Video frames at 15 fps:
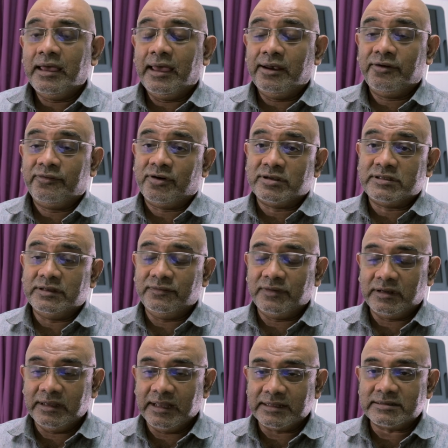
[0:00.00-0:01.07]
and of course, if
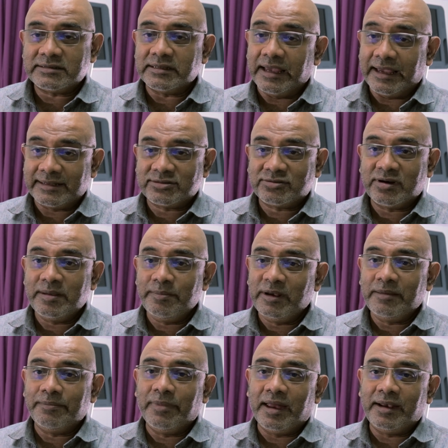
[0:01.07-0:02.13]
it gets
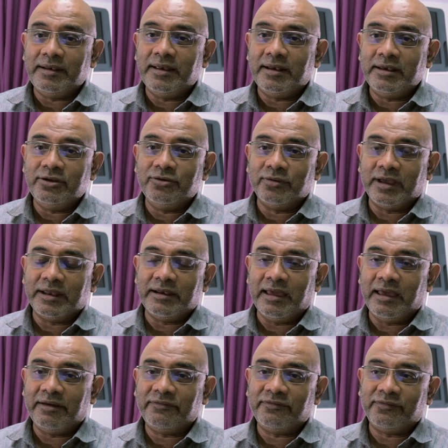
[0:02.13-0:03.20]
extremely bad, then you
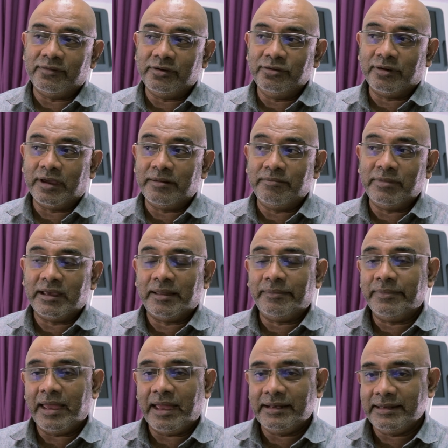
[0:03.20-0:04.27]
can
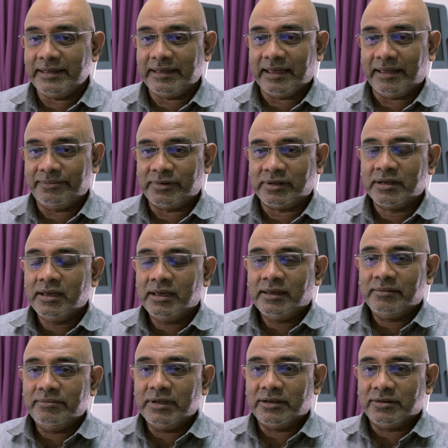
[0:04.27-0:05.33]
become handicapped
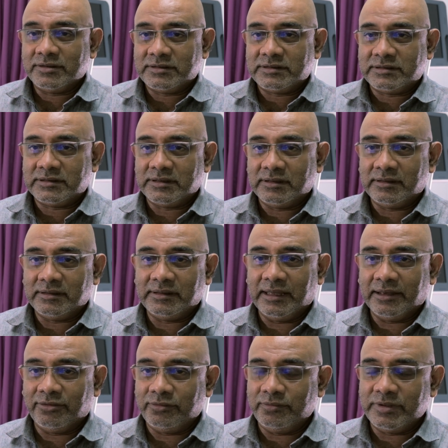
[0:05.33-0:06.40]
because
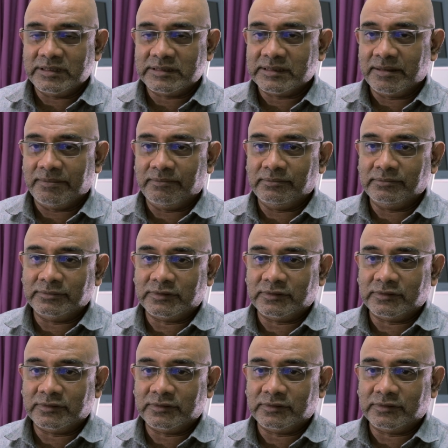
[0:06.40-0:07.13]
there could be some